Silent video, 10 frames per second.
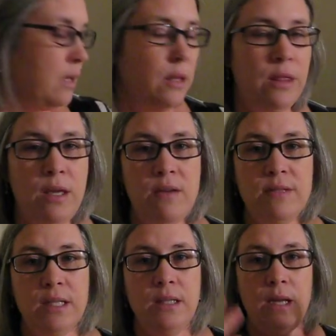
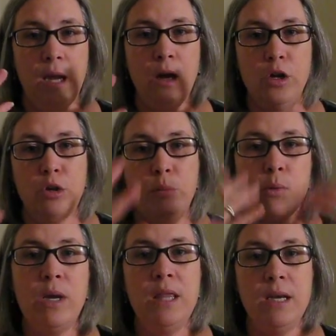Thieves in the air, you
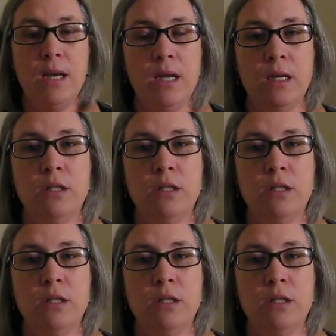breathe it in,